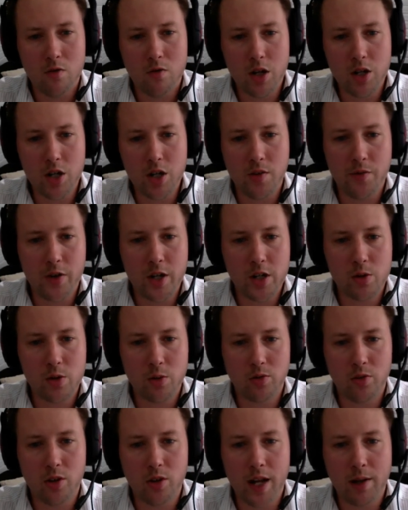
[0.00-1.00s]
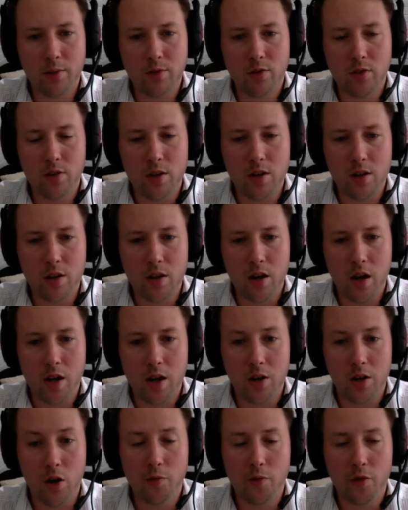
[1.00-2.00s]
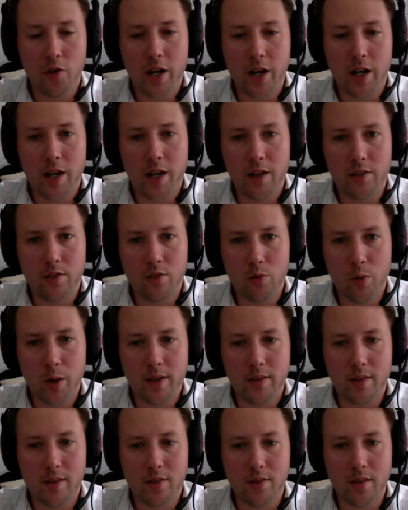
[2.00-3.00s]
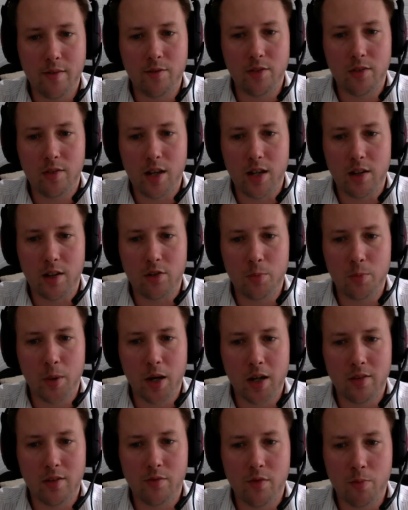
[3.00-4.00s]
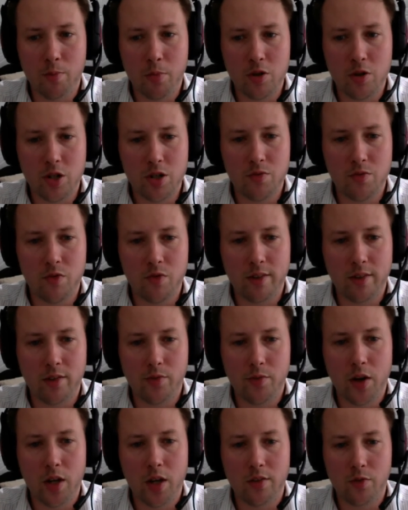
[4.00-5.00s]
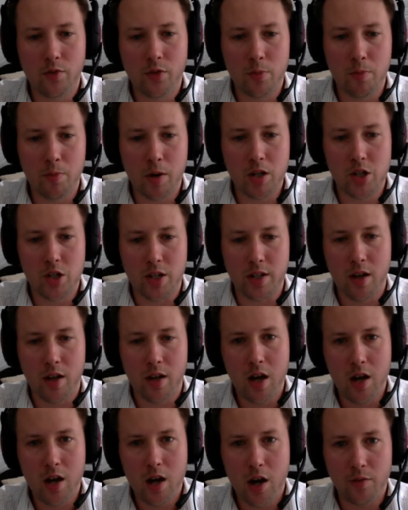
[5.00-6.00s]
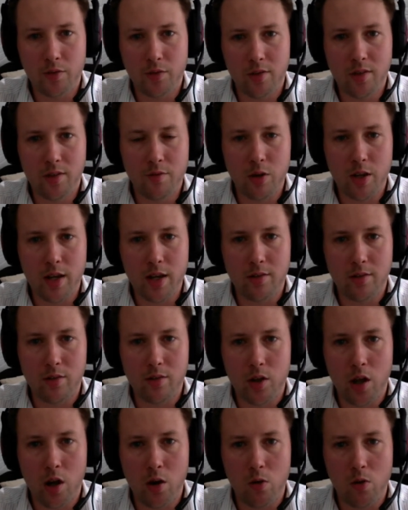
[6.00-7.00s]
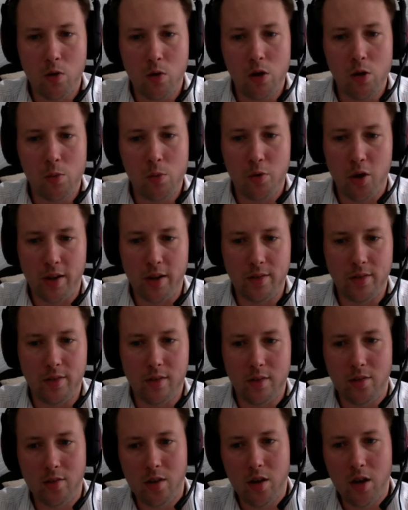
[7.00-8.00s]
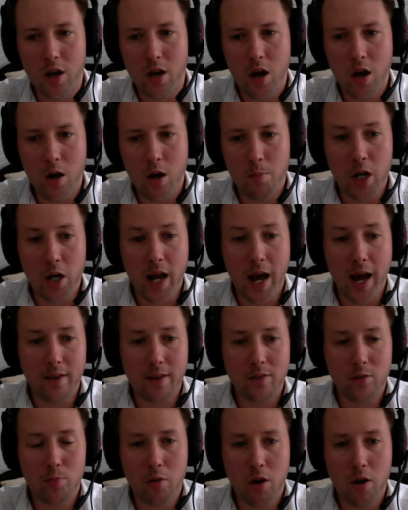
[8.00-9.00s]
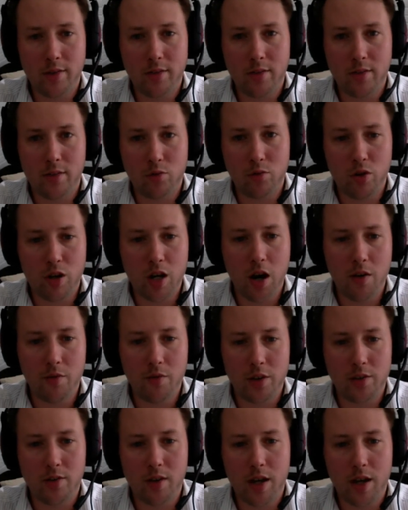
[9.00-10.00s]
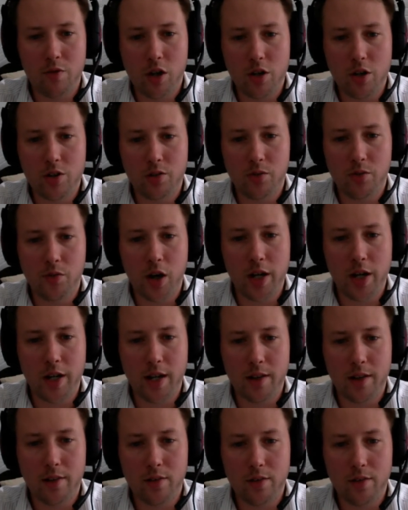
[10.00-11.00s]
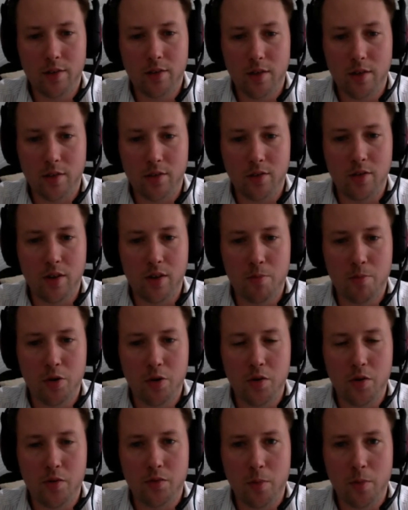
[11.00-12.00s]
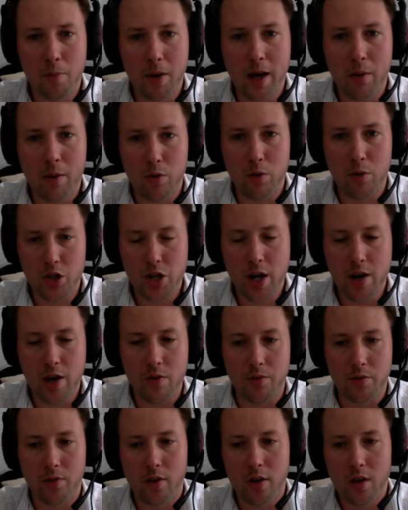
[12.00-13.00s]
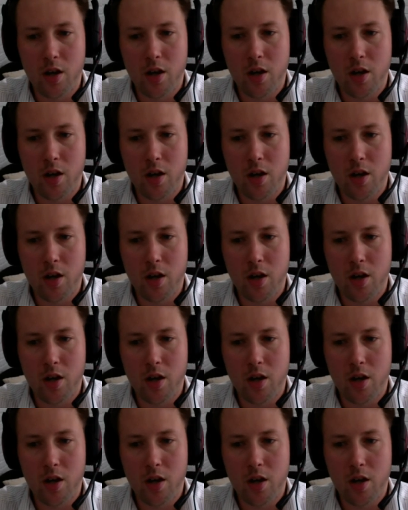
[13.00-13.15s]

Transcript: Russian officials announced an, an, offering in 2017 as part of a push to raise funds for the budget after several years of low oil prices. But as prices recovered and Russia's finances improved, the plan was shelved,